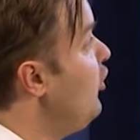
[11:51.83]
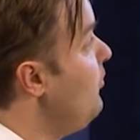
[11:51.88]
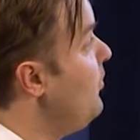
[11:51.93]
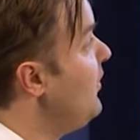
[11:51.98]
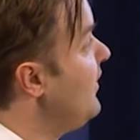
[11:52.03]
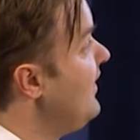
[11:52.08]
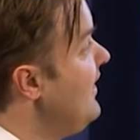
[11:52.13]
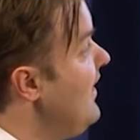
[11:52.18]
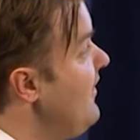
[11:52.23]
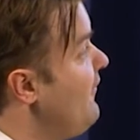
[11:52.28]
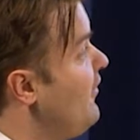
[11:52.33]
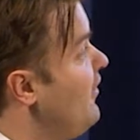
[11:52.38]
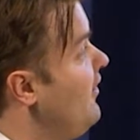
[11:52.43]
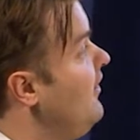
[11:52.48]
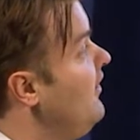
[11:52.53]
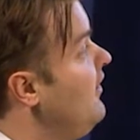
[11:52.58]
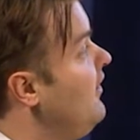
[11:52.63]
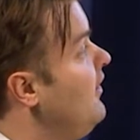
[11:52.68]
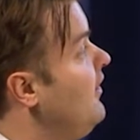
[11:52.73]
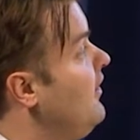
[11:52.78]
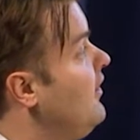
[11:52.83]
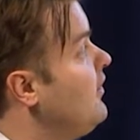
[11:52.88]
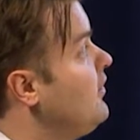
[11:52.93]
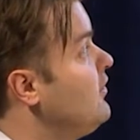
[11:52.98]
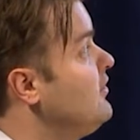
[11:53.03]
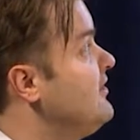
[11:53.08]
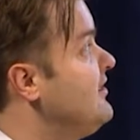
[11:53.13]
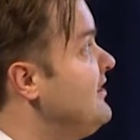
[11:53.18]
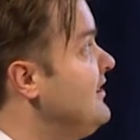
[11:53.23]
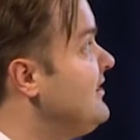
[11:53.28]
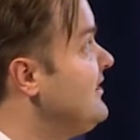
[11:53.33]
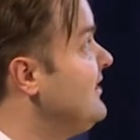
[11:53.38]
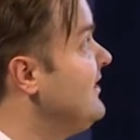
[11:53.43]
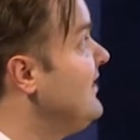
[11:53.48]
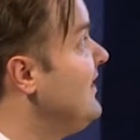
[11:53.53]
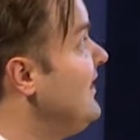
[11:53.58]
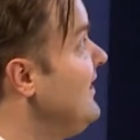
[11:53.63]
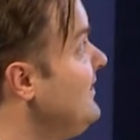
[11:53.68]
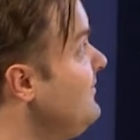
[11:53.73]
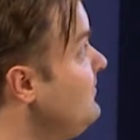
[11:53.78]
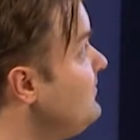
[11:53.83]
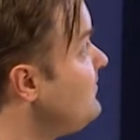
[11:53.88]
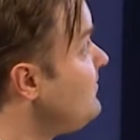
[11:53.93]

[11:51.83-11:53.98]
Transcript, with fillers: but never consistently.